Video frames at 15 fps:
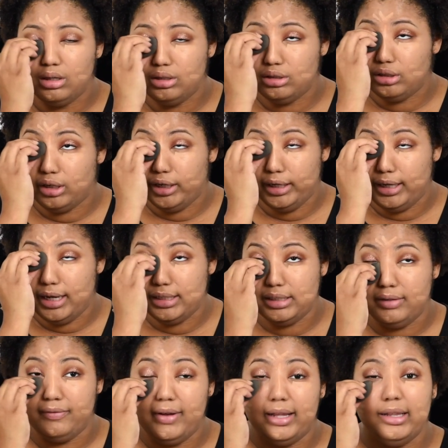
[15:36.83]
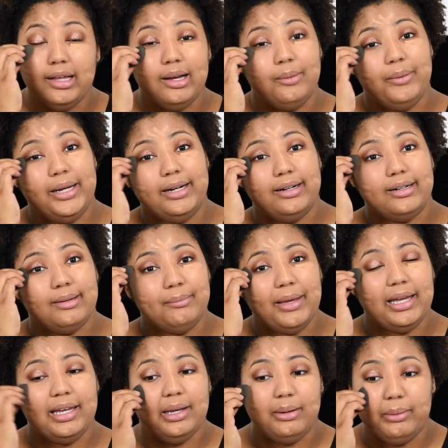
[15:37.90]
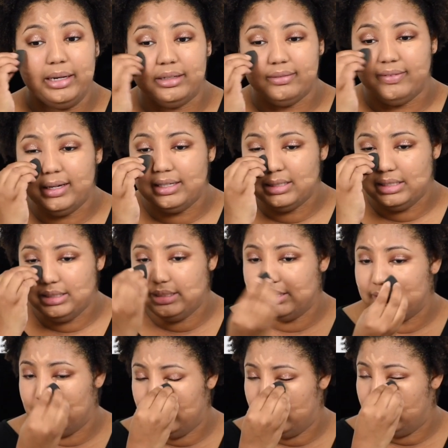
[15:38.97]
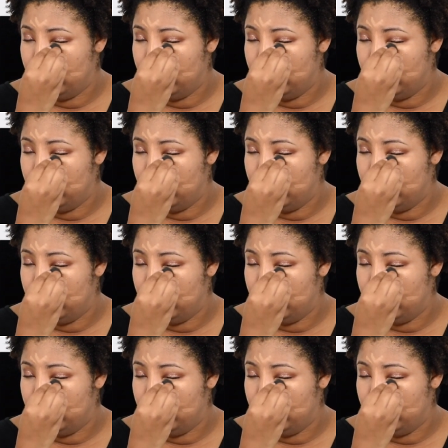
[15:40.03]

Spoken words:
Sorry guys if I look weird, I'm making weird faces.